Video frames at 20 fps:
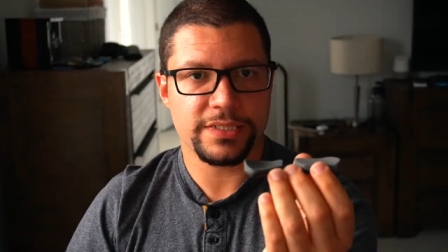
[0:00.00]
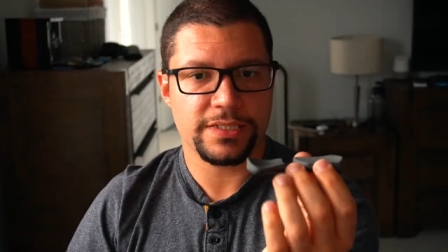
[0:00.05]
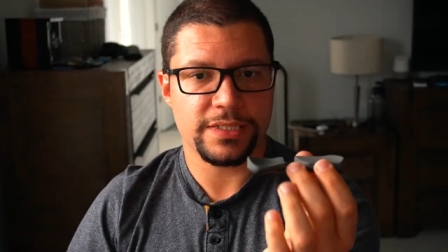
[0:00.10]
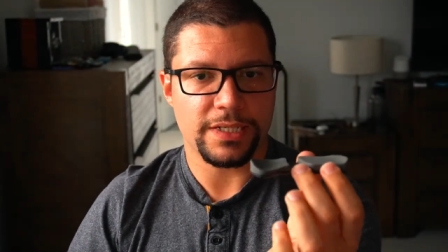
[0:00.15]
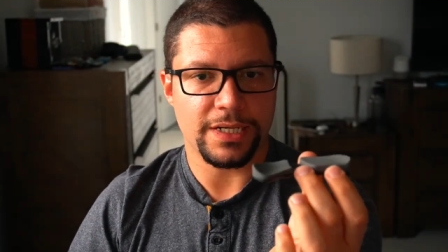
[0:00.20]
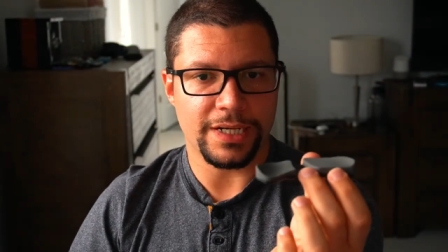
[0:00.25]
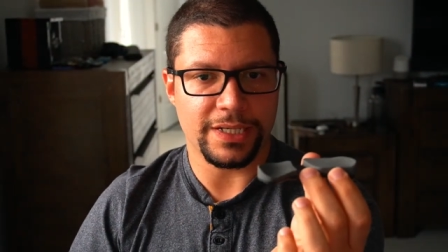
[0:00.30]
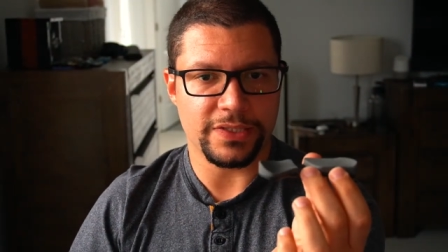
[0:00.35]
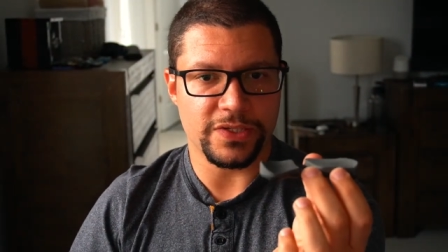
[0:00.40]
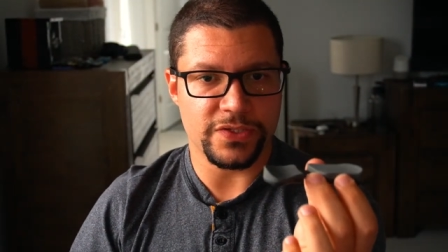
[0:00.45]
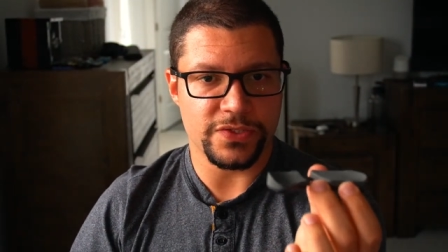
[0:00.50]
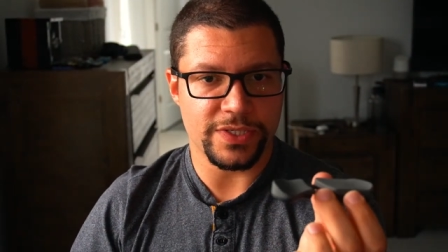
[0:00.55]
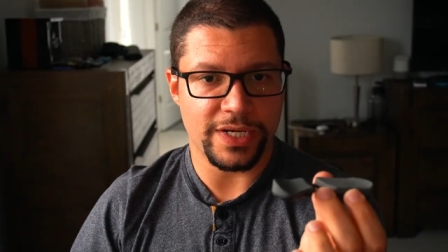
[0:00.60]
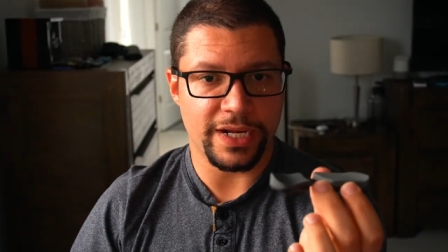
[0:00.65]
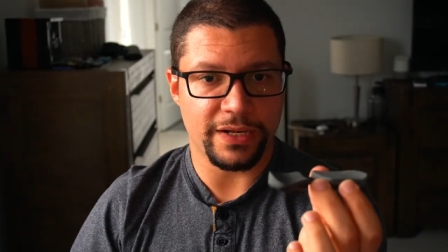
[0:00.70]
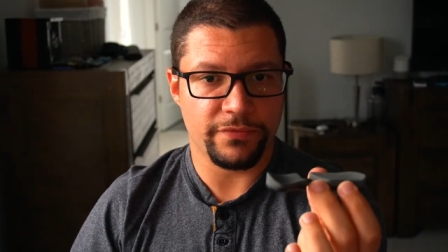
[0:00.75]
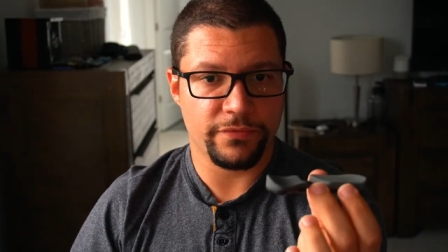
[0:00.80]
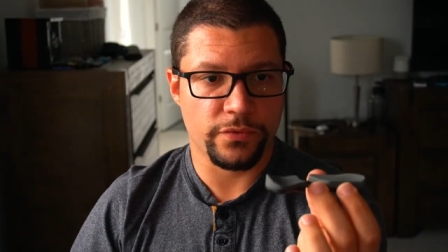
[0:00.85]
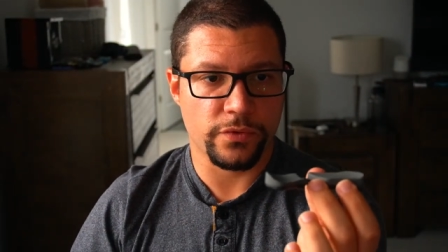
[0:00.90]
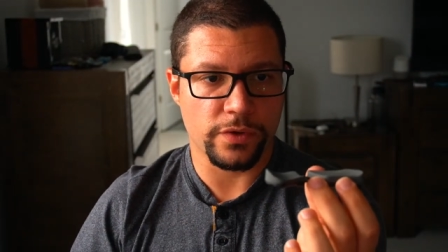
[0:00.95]
designed for
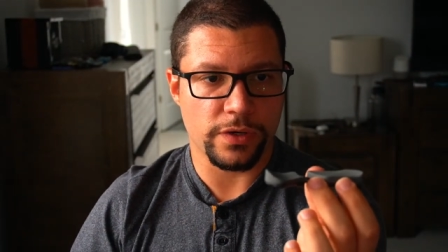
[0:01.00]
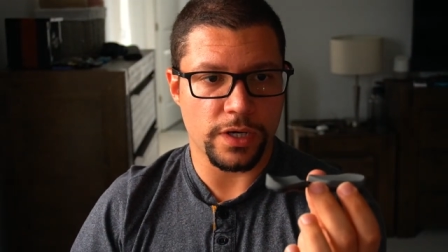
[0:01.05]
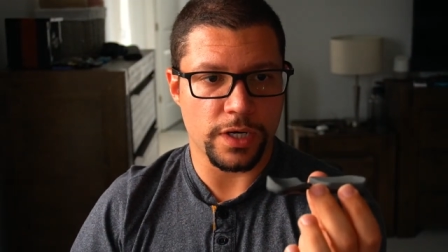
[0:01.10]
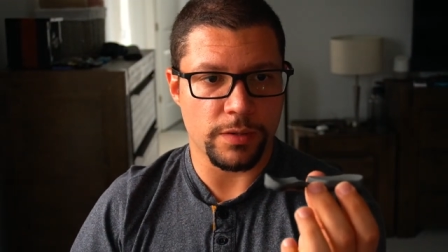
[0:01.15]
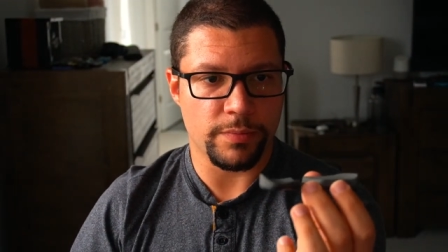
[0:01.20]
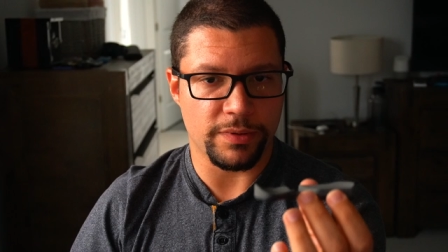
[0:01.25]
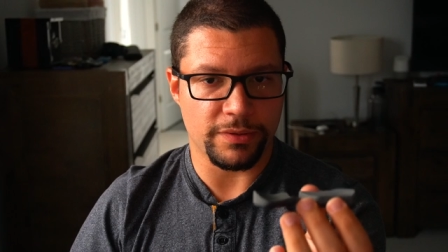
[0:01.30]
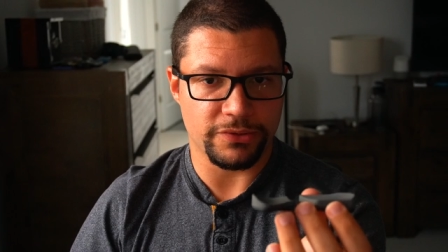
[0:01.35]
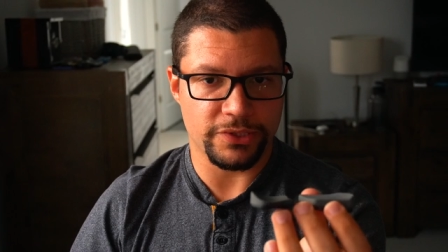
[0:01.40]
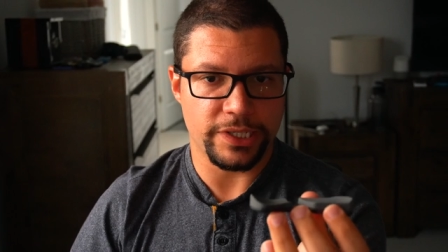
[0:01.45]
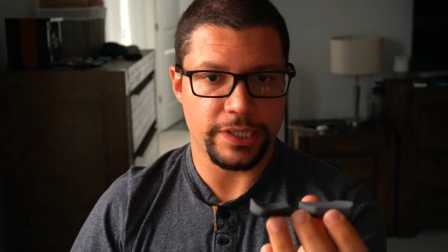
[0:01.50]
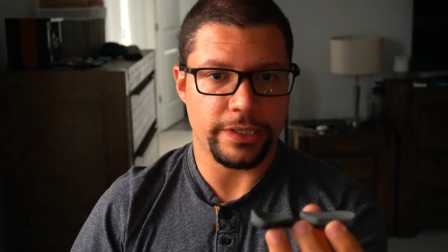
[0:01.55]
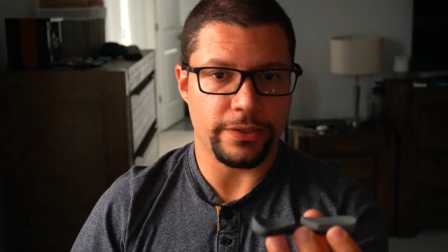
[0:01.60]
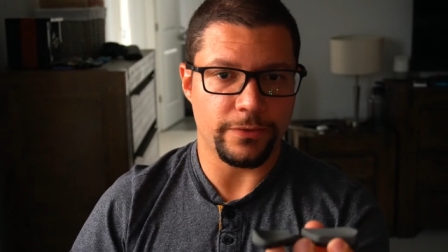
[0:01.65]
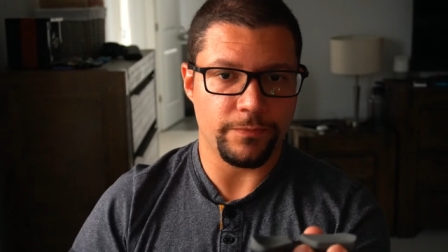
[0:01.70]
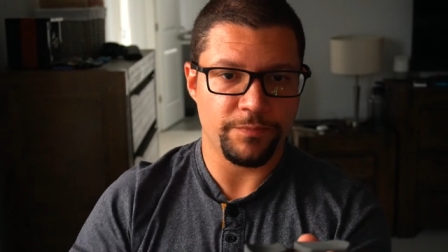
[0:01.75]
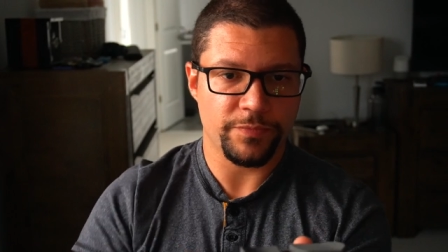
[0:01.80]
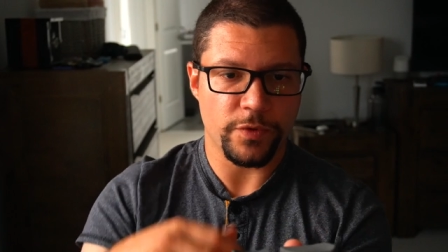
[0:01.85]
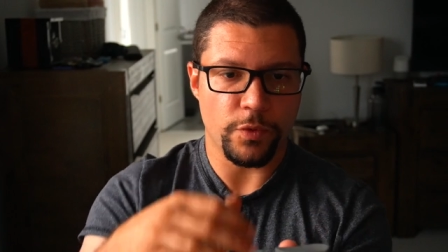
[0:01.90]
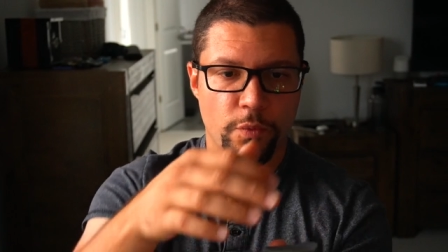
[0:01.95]
carpal tunnel
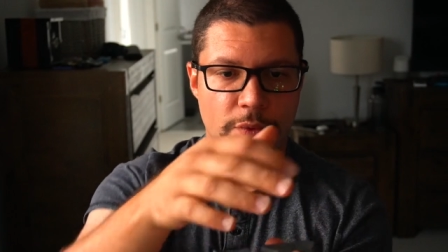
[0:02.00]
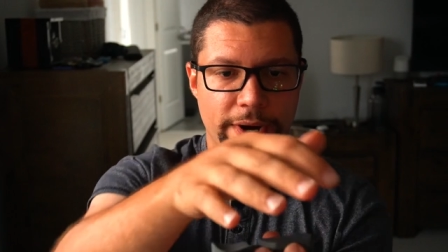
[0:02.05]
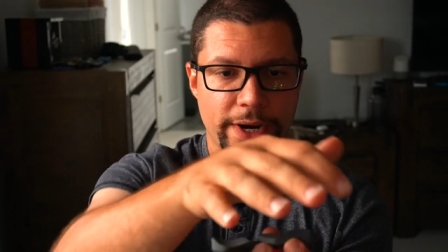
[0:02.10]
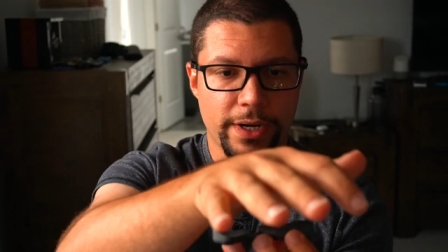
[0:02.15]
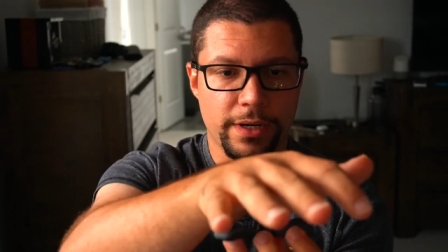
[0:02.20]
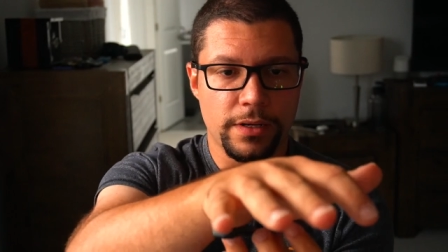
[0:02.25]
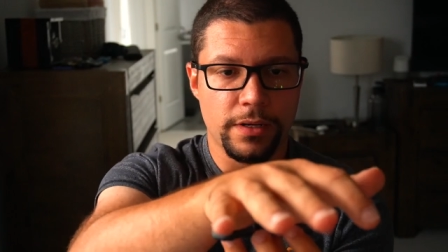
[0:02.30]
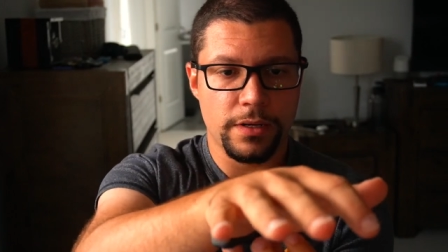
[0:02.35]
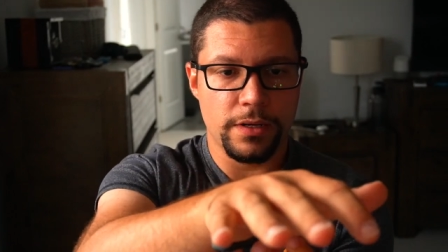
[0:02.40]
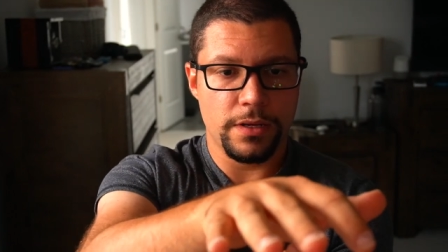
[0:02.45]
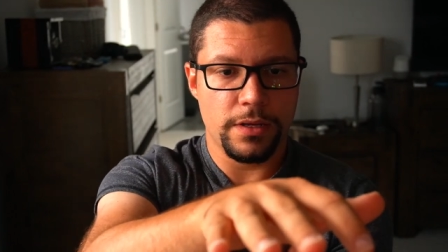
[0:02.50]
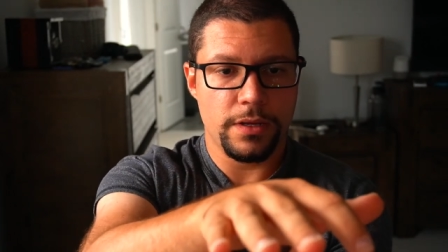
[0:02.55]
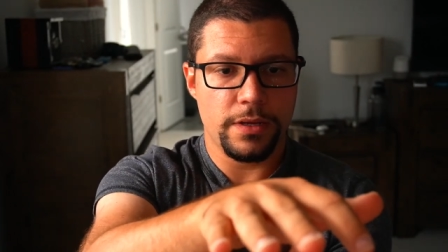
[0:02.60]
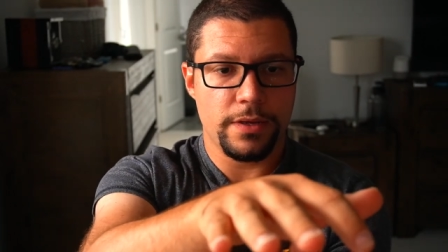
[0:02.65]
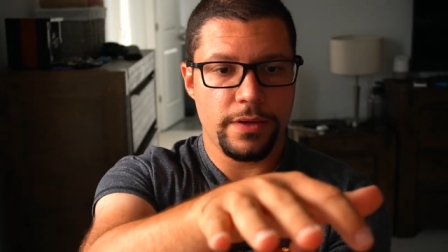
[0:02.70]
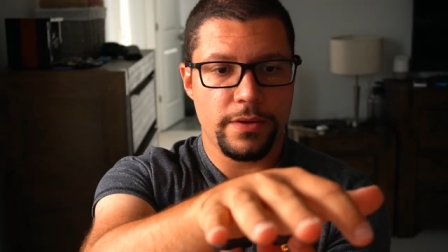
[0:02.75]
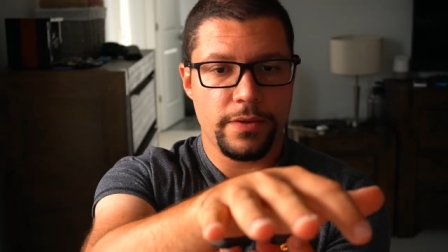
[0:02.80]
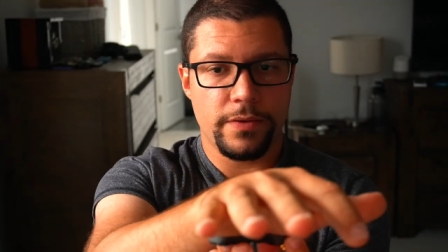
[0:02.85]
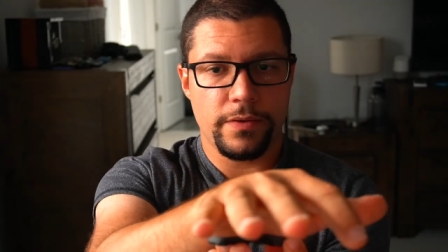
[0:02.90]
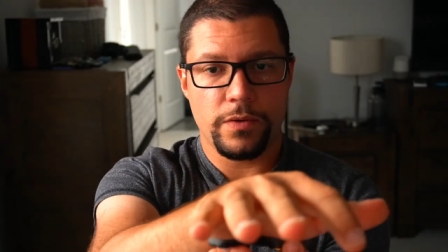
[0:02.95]
where
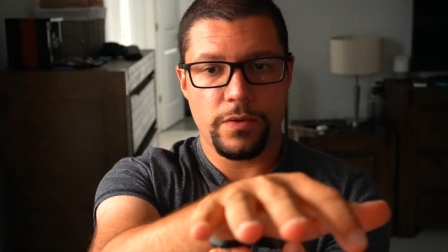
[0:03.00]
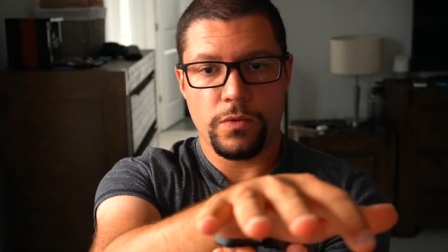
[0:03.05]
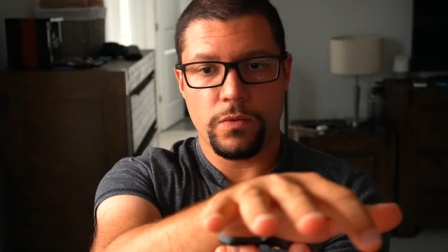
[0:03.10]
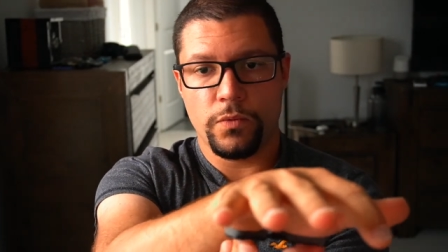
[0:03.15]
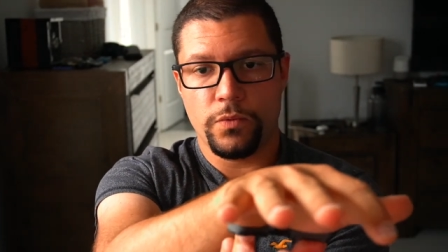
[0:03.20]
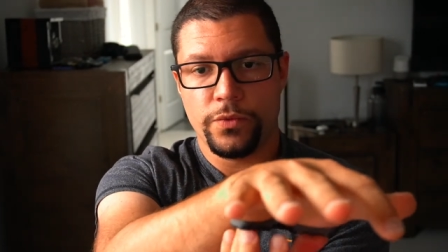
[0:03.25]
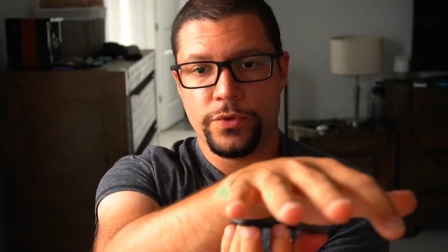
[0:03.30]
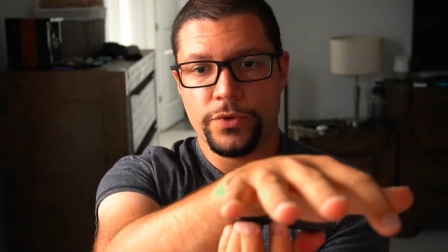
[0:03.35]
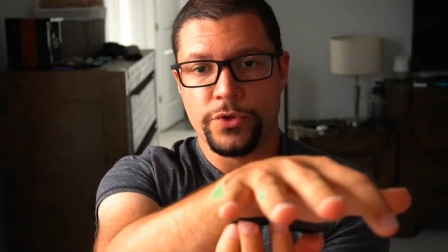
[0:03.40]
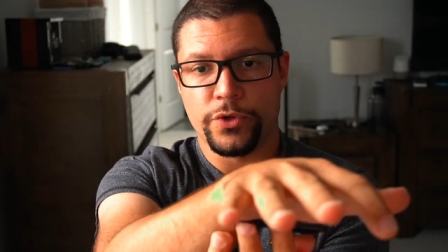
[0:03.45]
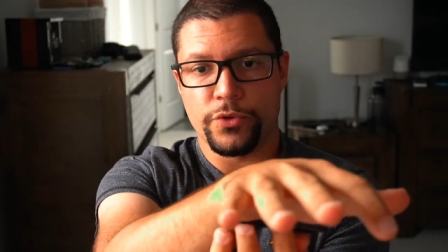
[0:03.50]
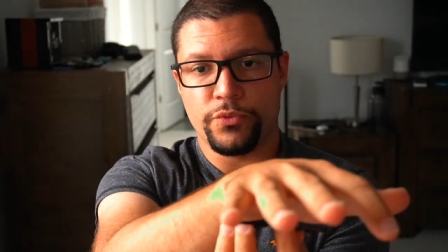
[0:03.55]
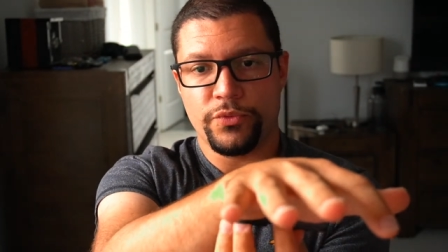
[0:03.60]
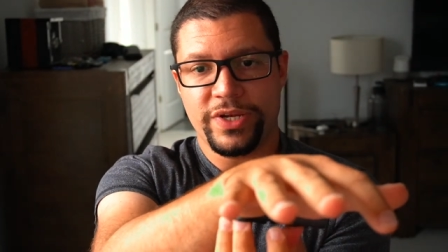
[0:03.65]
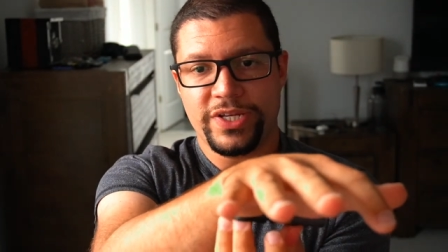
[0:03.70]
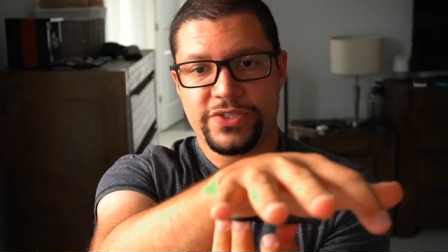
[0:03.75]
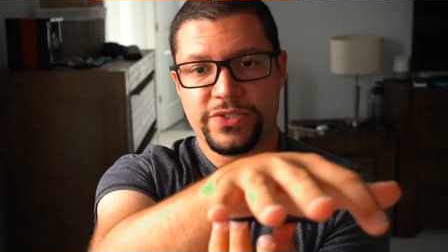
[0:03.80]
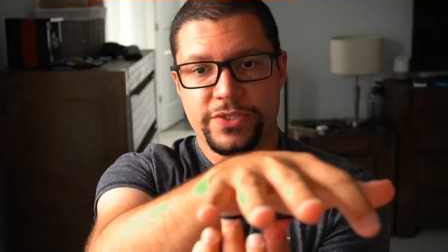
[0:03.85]
your wrist